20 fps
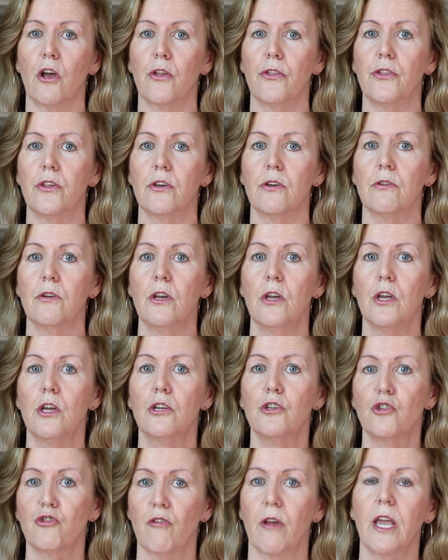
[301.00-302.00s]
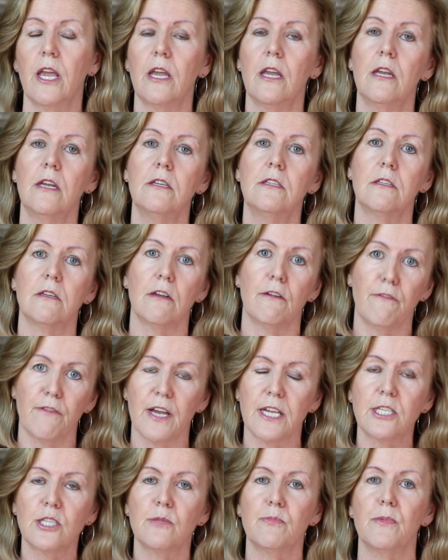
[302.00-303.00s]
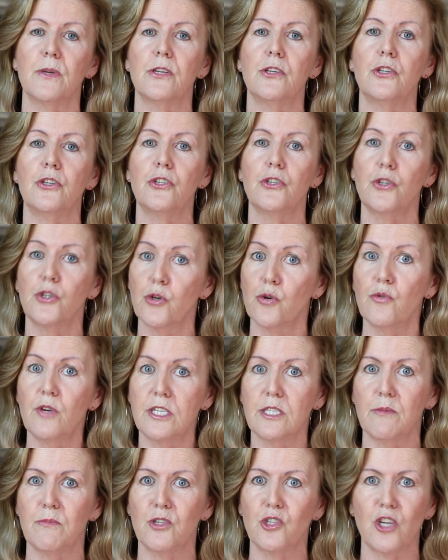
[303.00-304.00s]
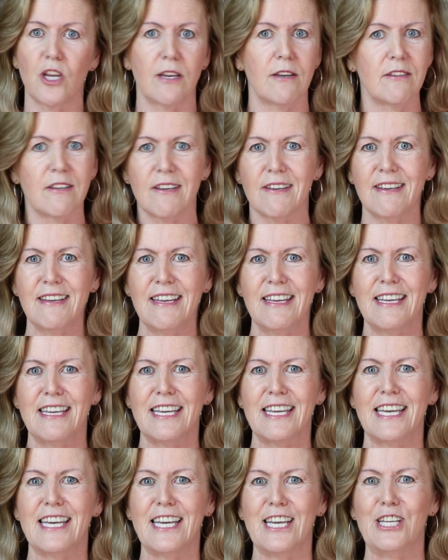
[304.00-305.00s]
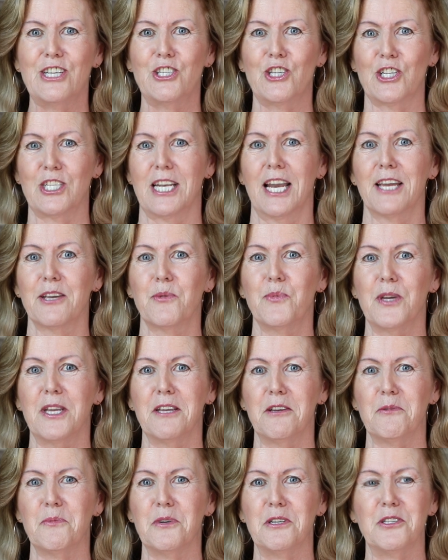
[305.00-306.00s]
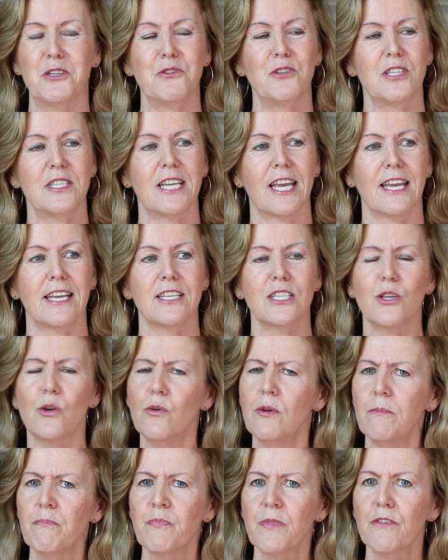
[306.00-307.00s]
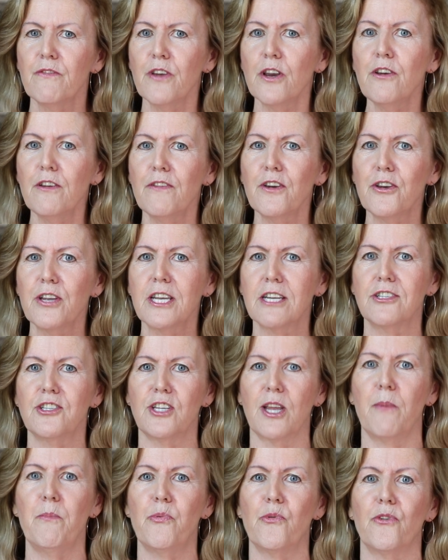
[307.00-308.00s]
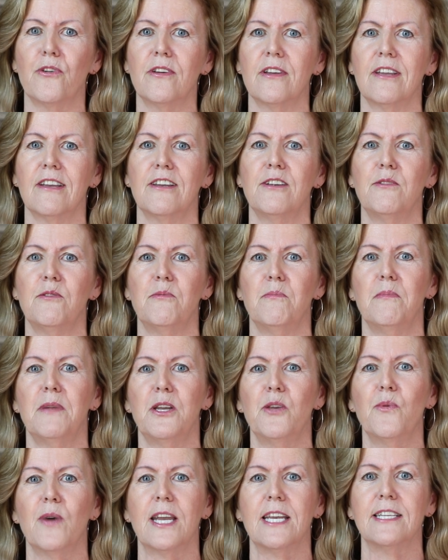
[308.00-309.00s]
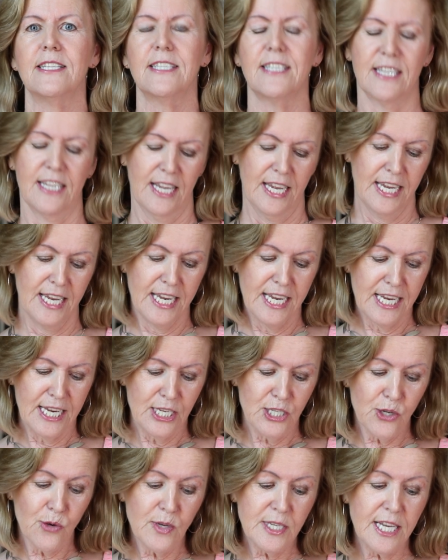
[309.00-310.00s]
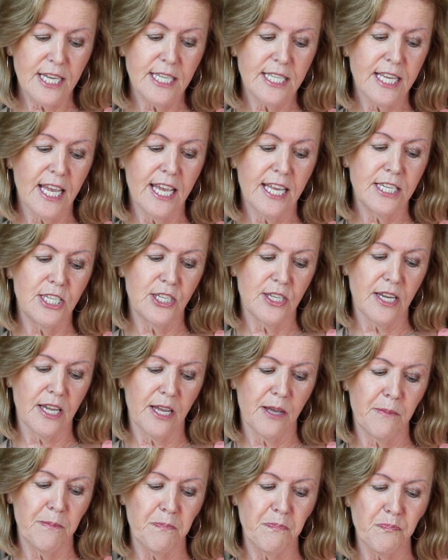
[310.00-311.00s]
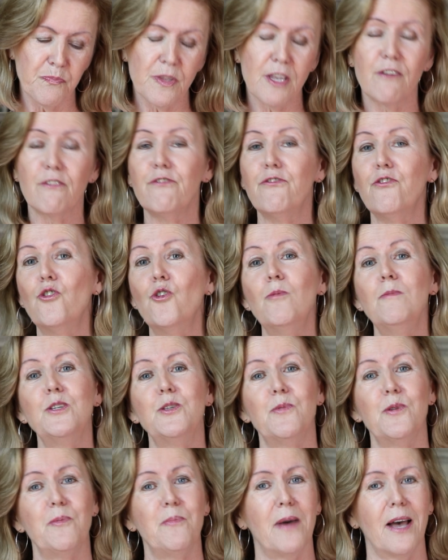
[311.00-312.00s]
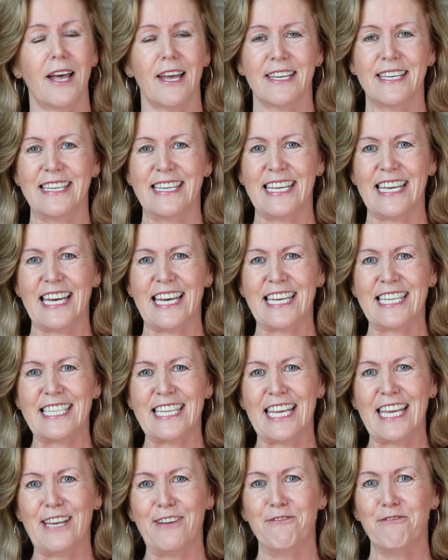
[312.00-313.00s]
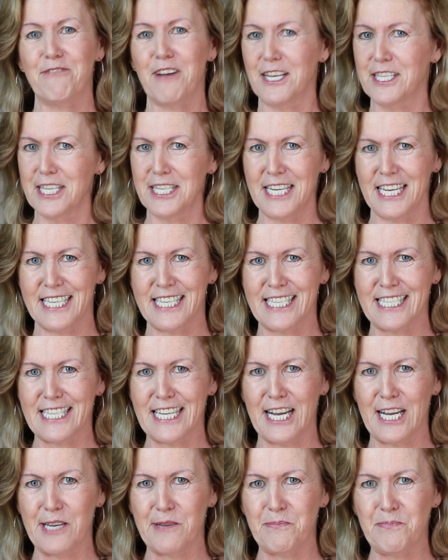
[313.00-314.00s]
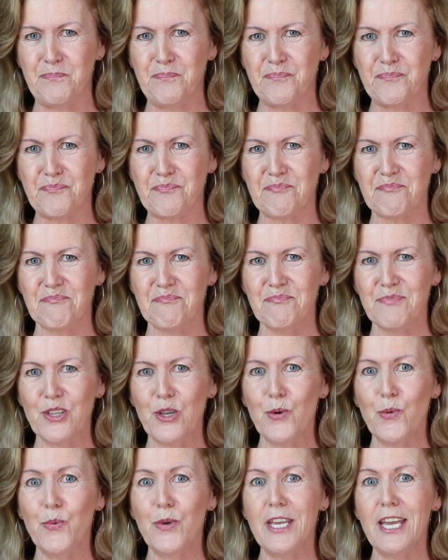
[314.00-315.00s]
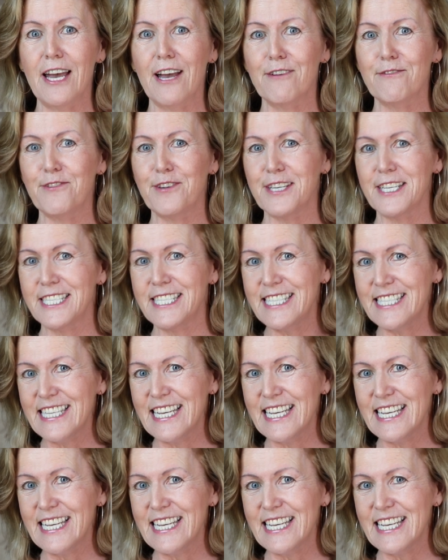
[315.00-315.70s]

on the trade, investment, tourism agenda, just like we do today. So very, very contemporary in many ways. So as I said, a formidable man at a fascinating time. We have his